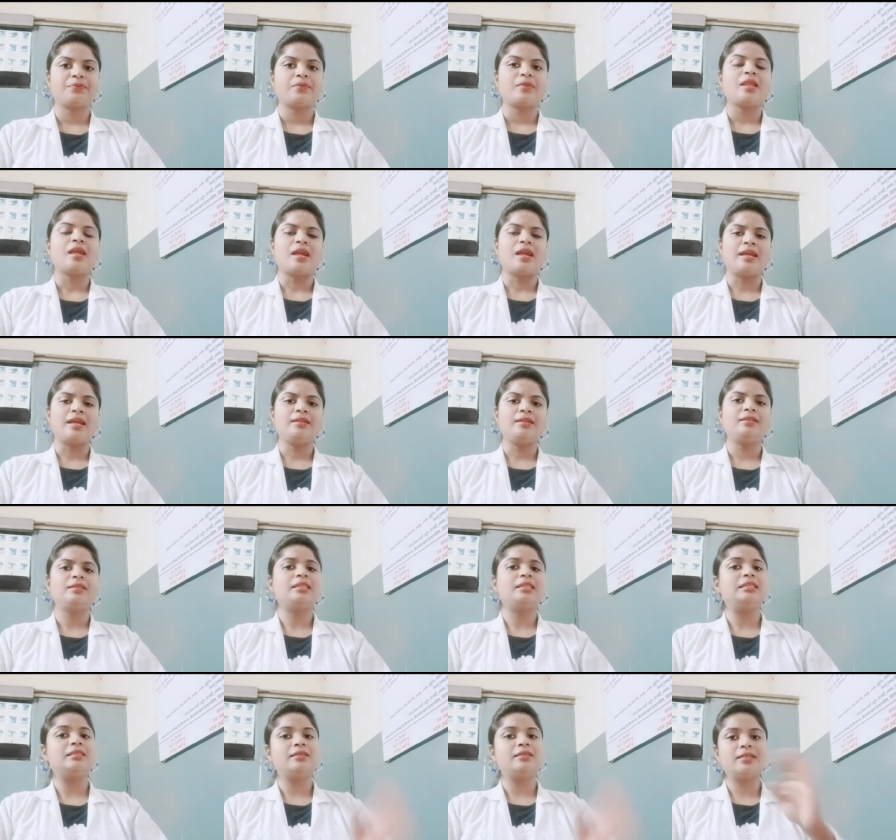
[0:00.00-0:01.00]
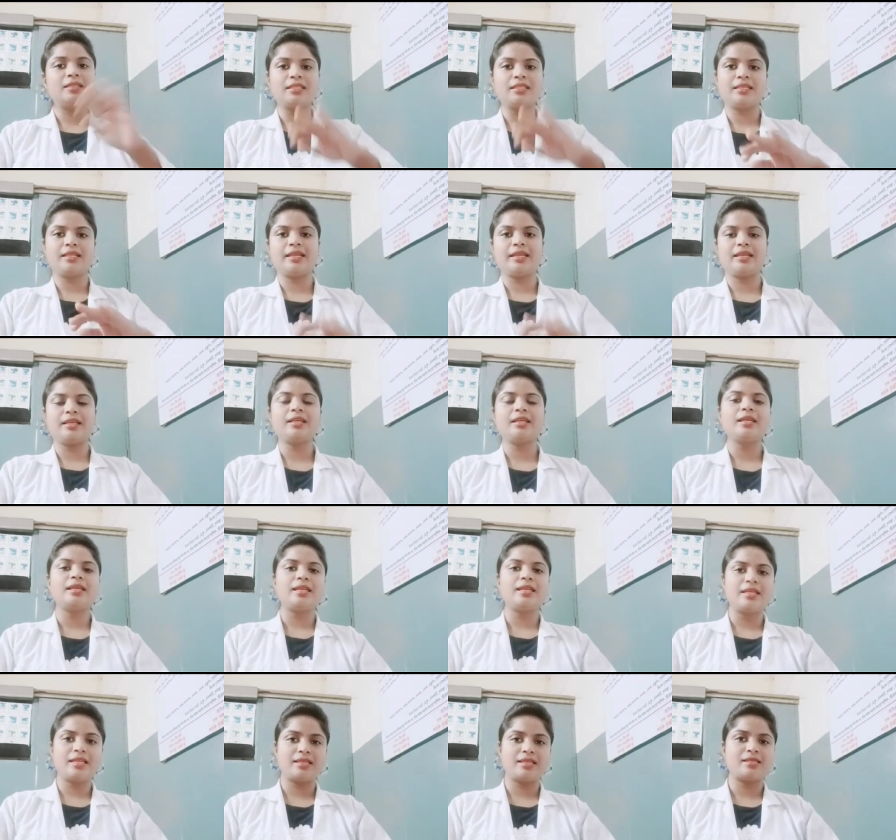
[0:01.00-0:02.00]
And the third thing
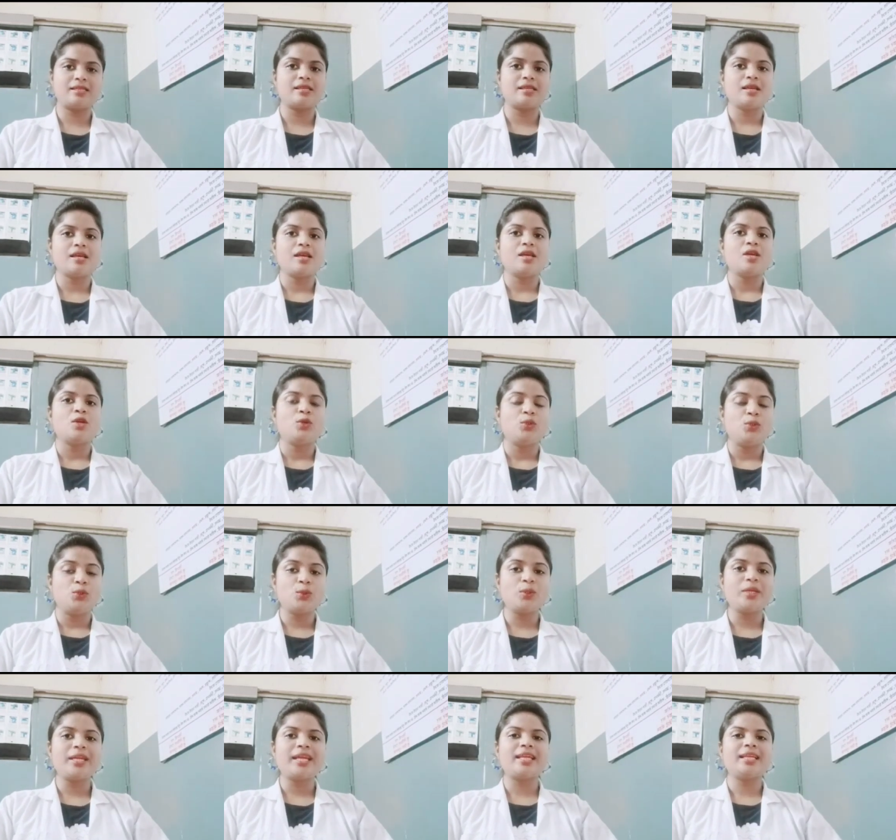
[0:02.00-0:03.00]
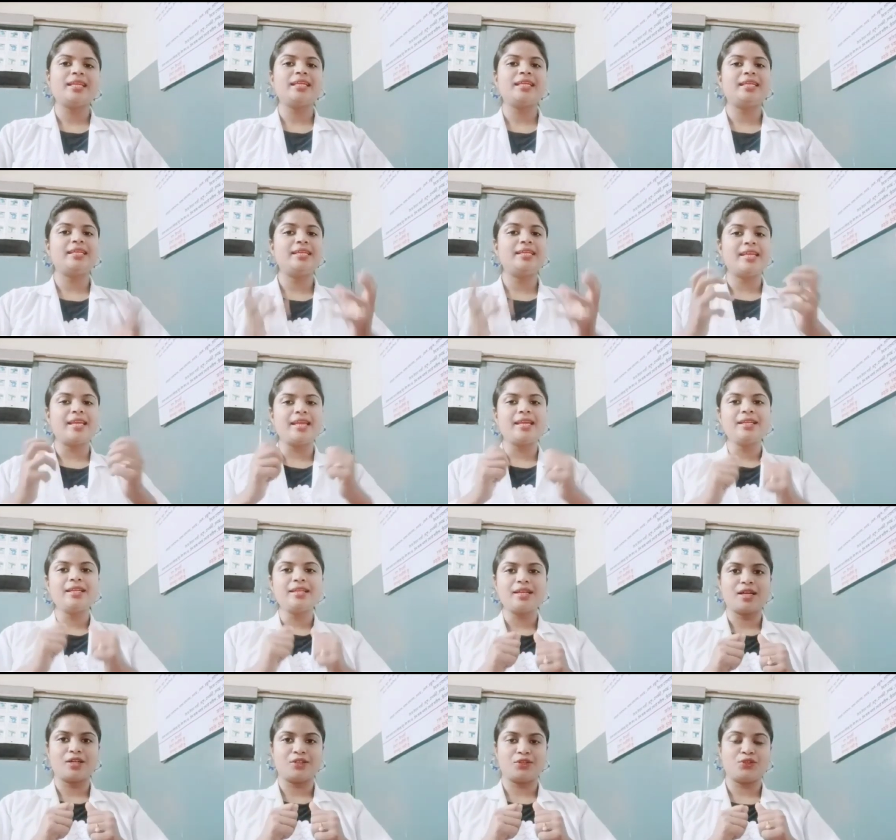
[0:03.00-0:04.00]
is you can gain
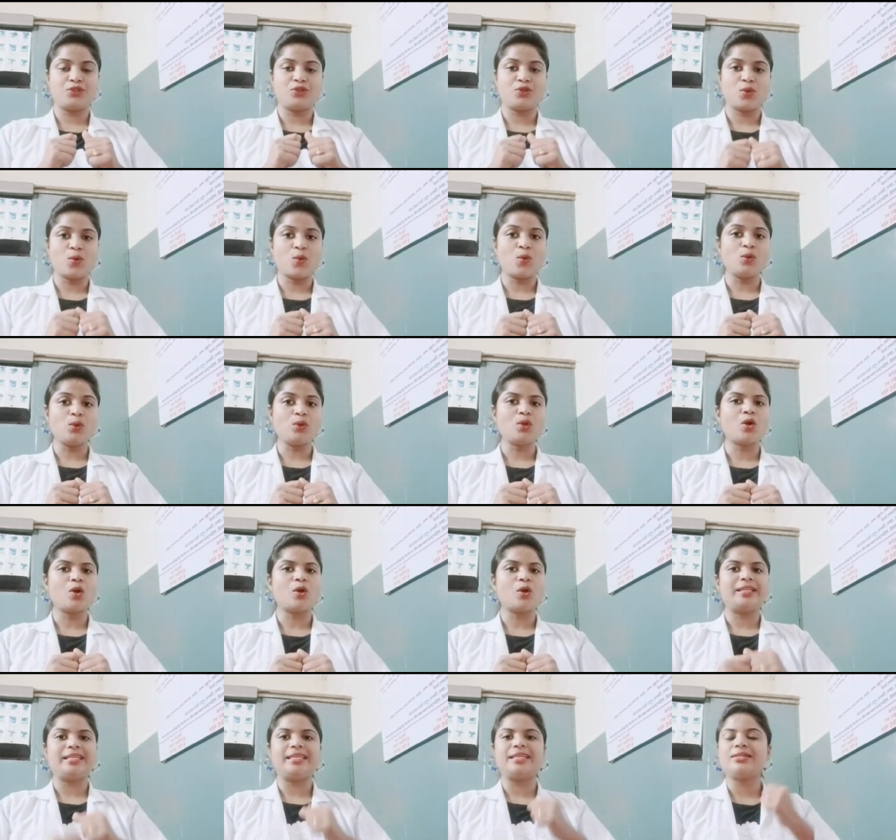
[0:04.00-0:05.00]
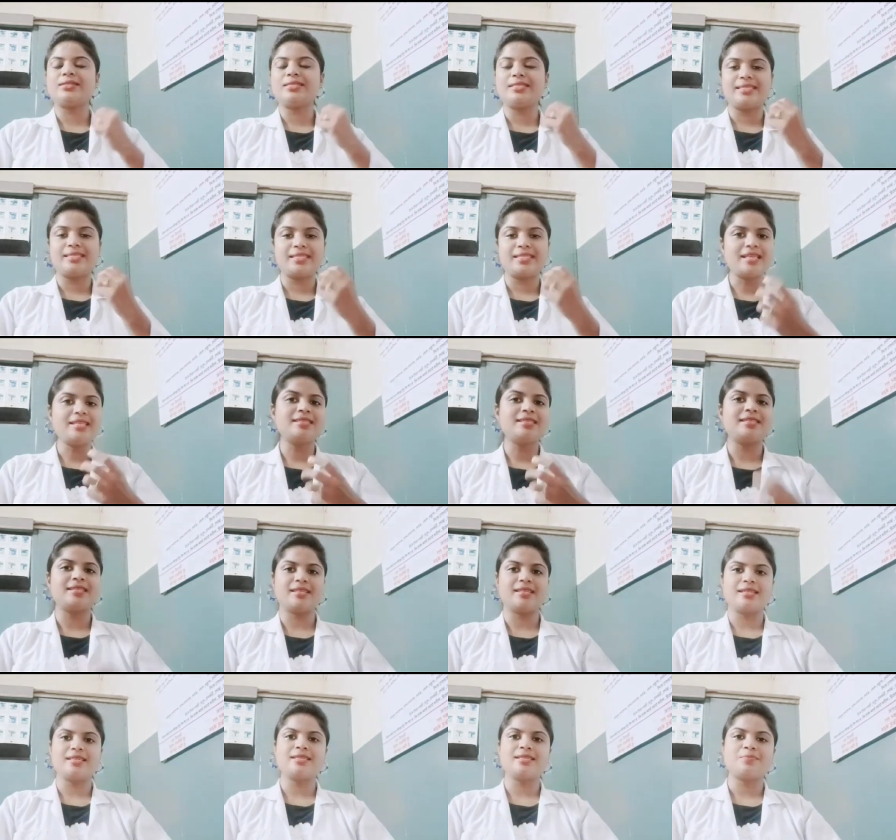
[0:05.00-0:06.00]
control on your
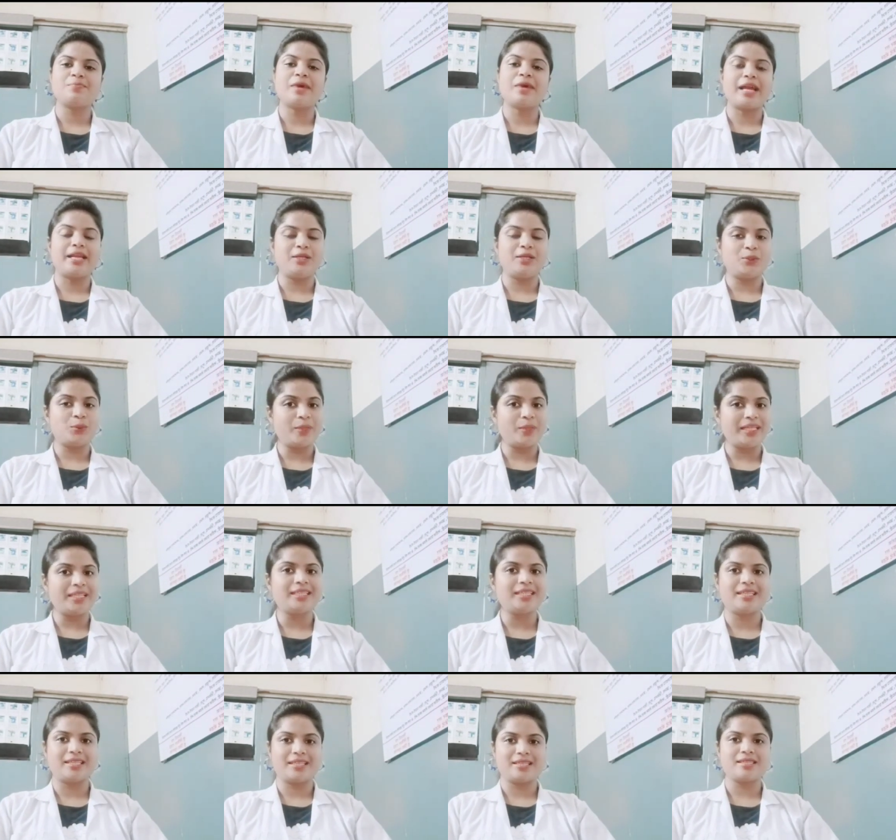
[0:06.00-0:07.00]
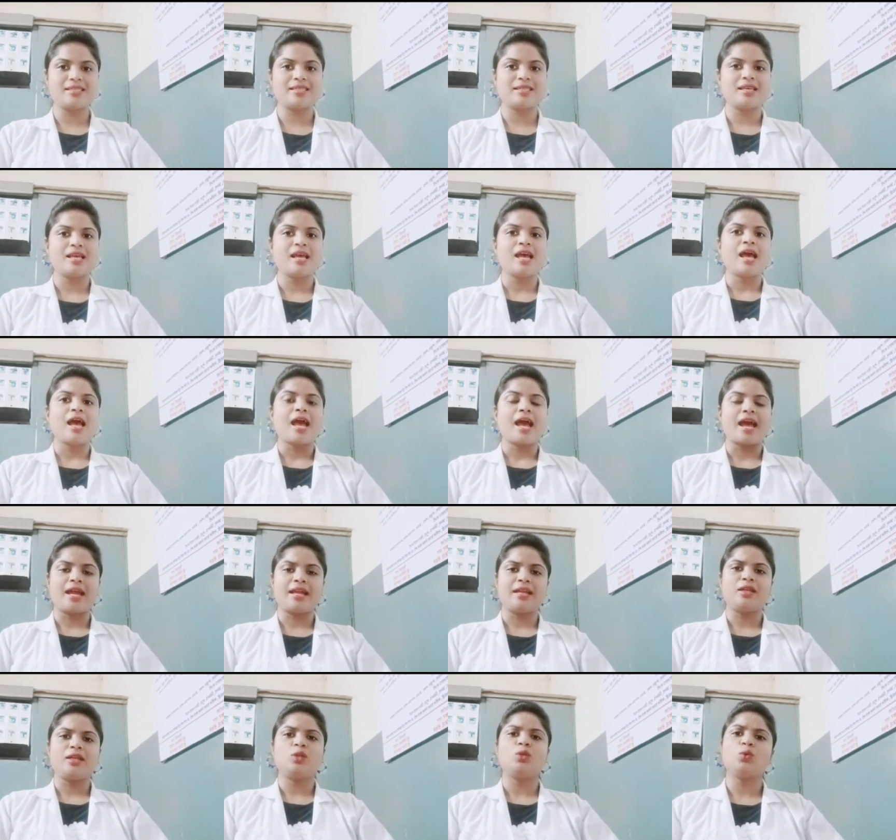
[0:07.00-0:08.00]
senses by doing this,
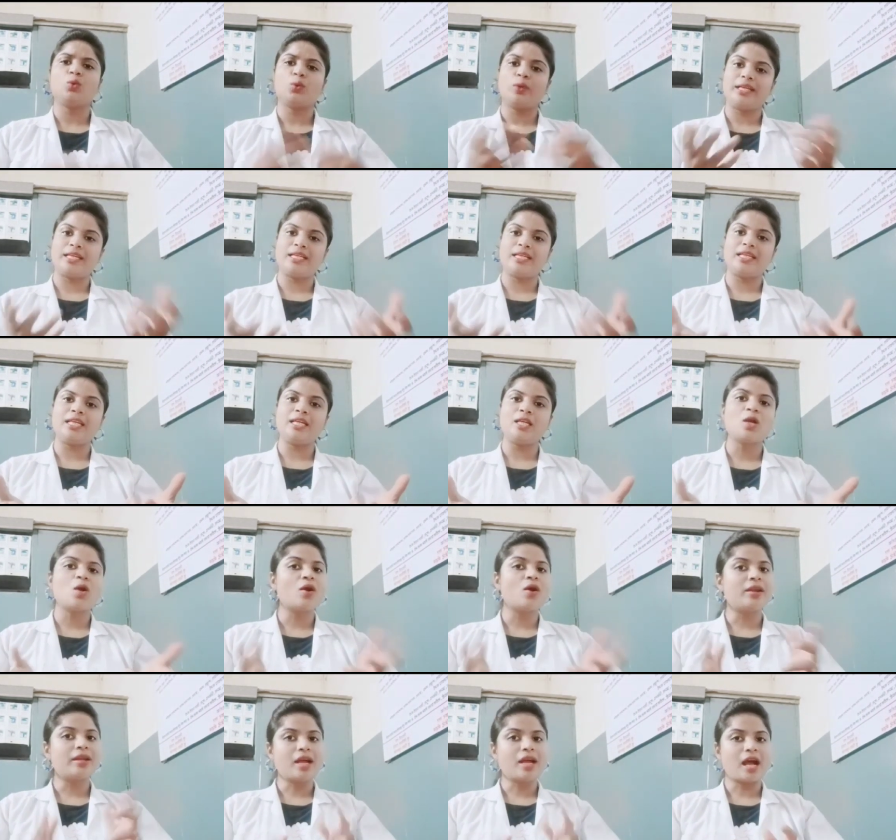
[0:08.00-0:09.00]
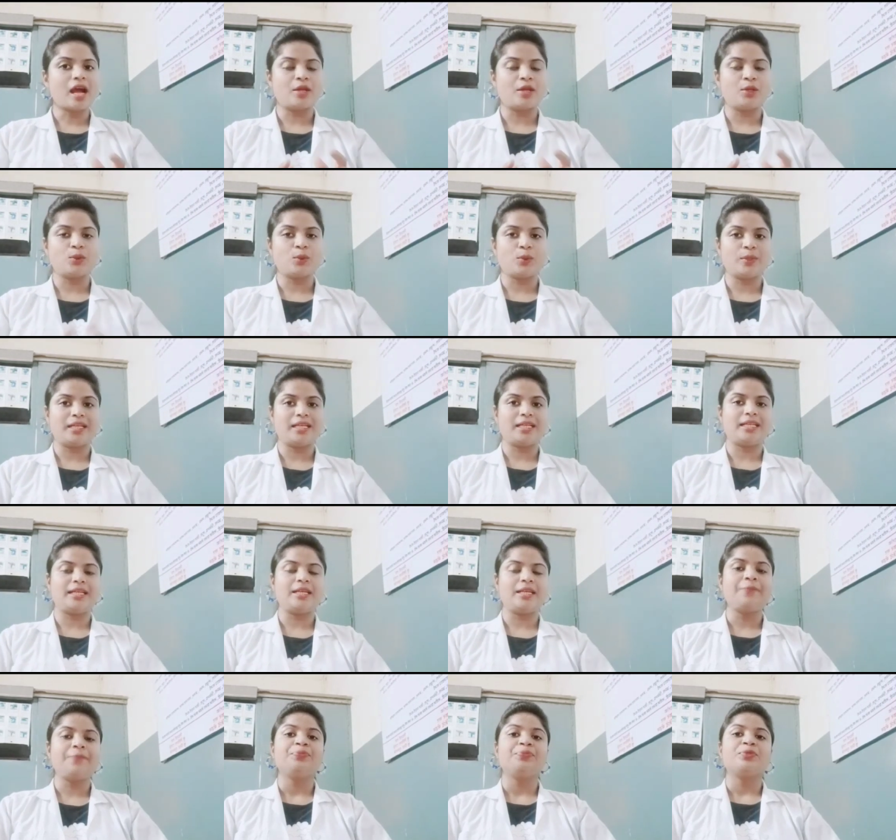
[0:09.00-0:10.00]
and knowingly or
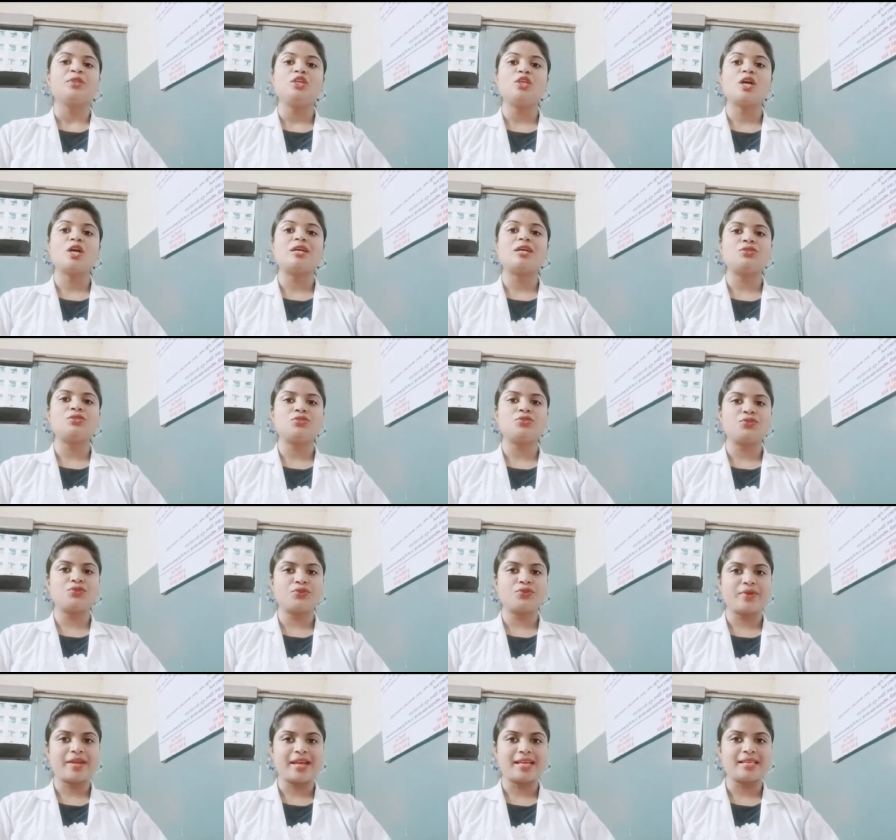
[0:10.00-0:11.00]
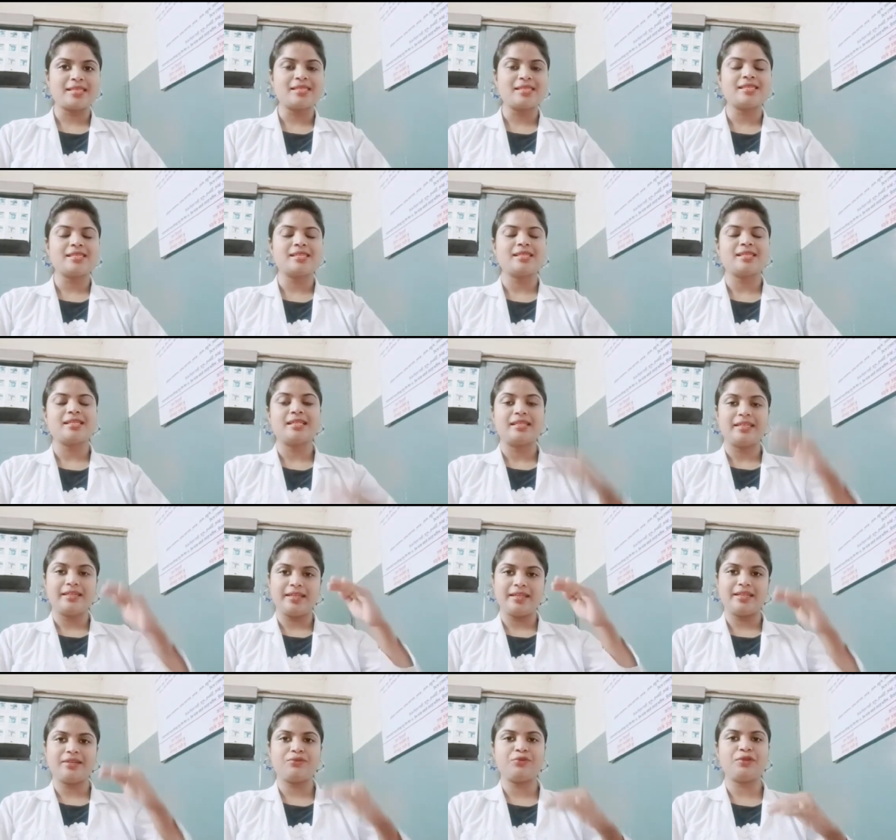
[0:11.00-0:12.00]
unknowingly your stress
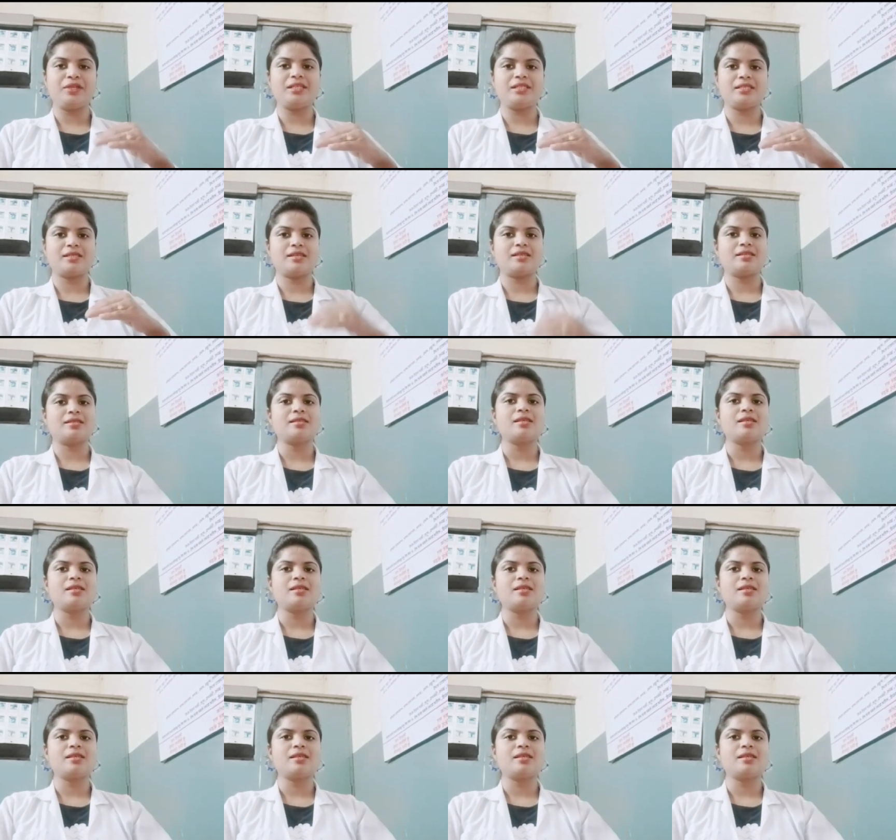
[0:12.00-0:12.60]
decreases.